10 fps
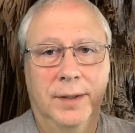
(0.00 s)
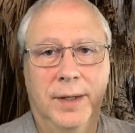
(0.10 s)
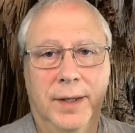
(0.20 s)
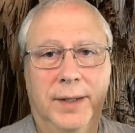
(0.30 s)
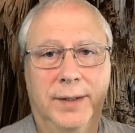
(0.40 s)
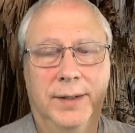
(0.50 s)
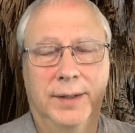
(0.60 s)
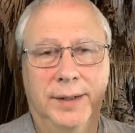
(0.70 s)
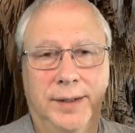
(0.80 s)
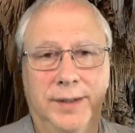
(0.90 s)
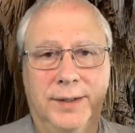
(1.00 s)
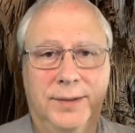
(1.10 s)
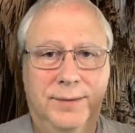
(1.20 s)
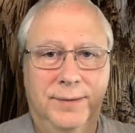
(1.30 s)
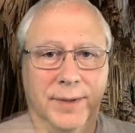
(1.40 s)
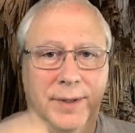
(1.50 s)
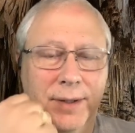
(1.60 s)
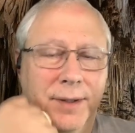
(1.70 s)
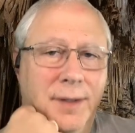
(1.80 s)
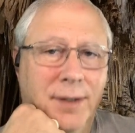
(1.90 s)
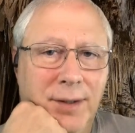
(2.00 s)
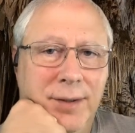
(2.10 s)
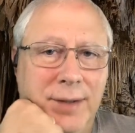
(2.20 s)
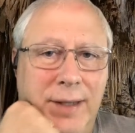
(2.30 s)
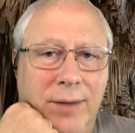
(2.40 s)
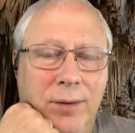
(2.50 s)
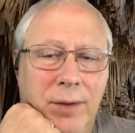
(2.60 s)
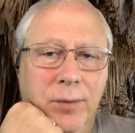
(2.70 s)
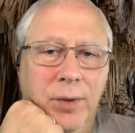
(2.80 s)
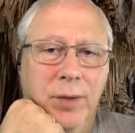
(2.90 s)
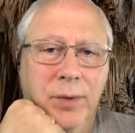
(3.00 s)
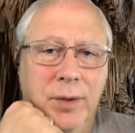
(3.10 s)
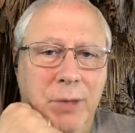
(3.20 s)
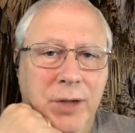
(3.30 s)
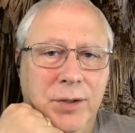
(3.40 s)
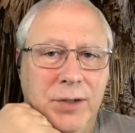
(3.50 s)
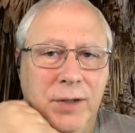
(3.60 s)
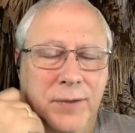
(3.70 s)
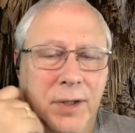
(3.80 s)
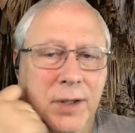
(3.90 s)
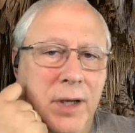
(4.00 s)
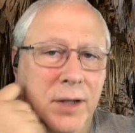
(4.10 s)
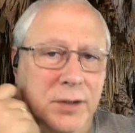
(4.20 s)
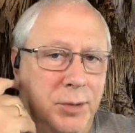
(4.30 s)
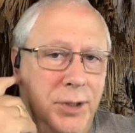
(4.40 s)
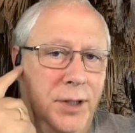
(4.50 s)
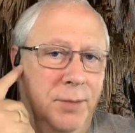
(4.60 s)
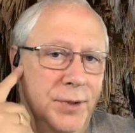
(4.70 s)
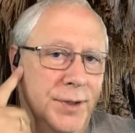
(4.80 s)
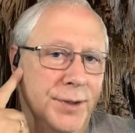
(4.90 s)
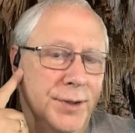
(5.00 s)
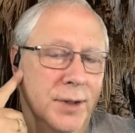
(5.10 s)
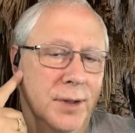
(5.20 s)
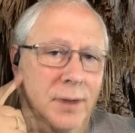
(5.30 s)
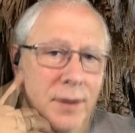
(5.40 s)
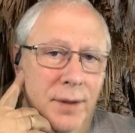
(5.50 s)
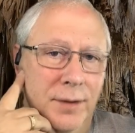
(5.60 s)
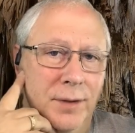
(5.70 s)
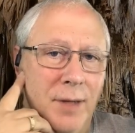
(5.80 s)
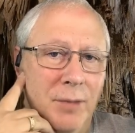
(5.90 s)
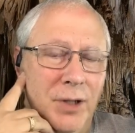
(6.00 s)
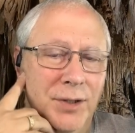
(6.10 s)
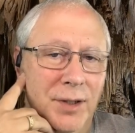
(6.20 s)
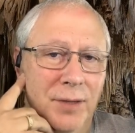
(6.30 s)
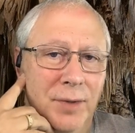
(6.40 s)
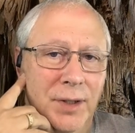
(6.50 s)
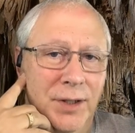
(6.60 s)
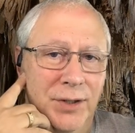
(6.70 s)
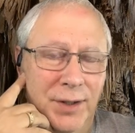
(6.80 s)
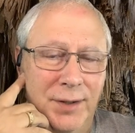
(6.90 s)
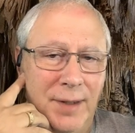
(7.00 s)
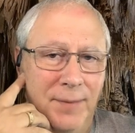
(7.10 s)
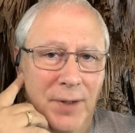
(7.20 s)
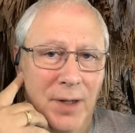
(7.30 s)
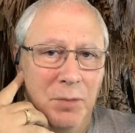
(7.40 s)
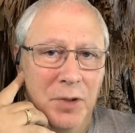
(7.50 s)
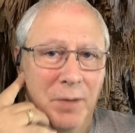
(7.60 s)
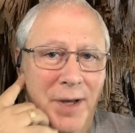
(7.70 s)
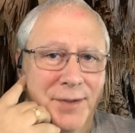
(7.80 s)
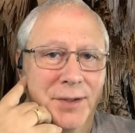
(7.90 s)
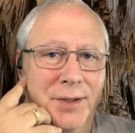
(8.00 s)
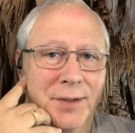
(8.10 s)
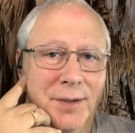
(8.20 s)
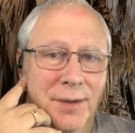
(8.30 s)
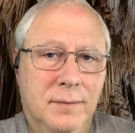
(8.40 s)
Yeah, that's what made you shift on the LGBT position? Because there's not much in the religion except a couple of passages.